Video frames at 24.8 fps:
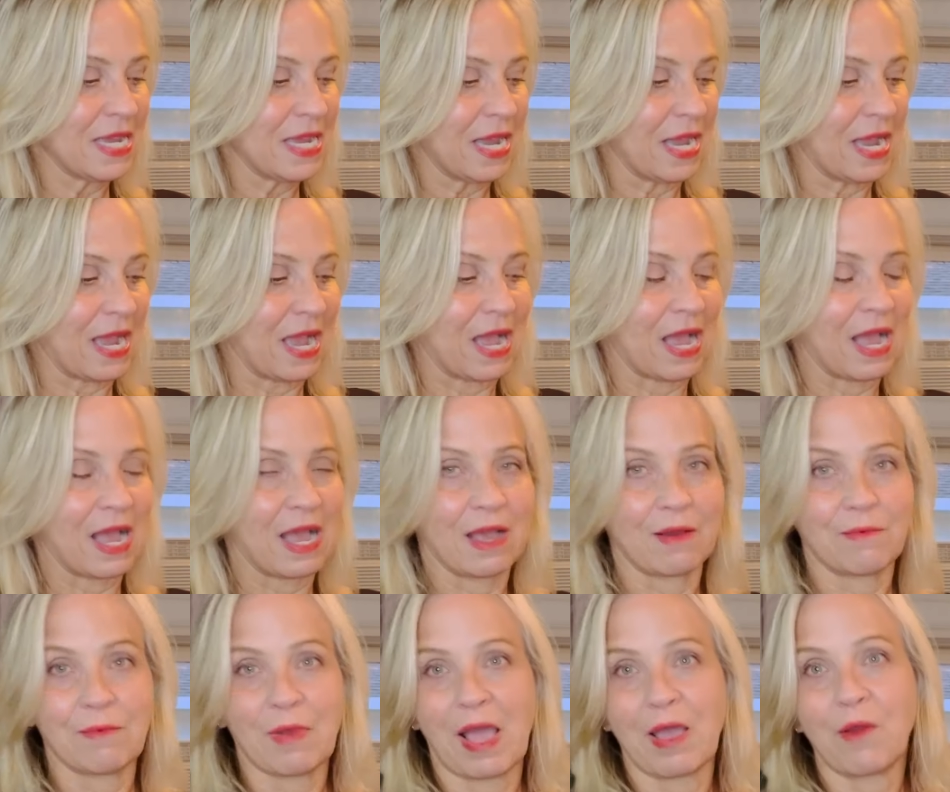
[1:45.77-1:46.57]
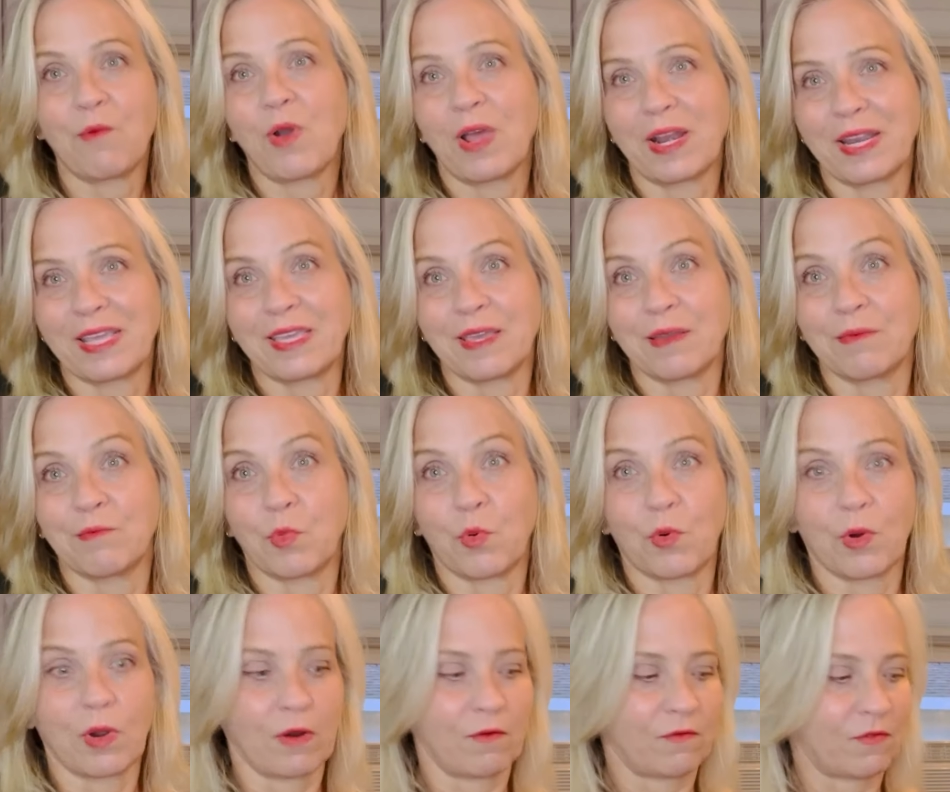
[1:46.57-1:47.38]
I want to get
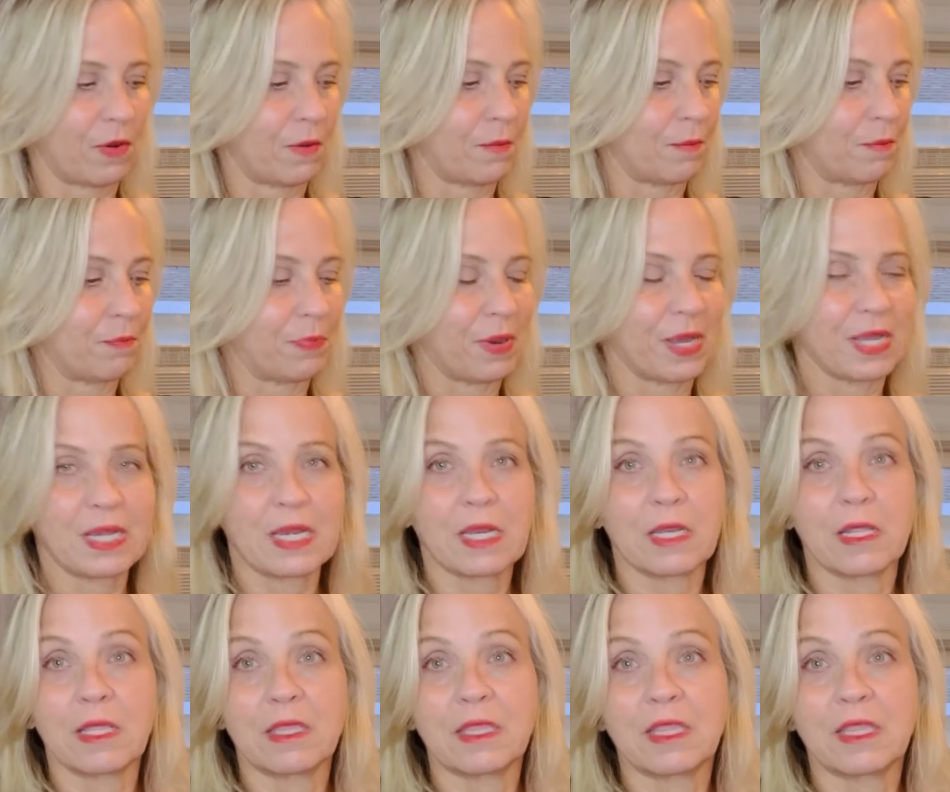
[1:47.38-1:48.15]
more of them. But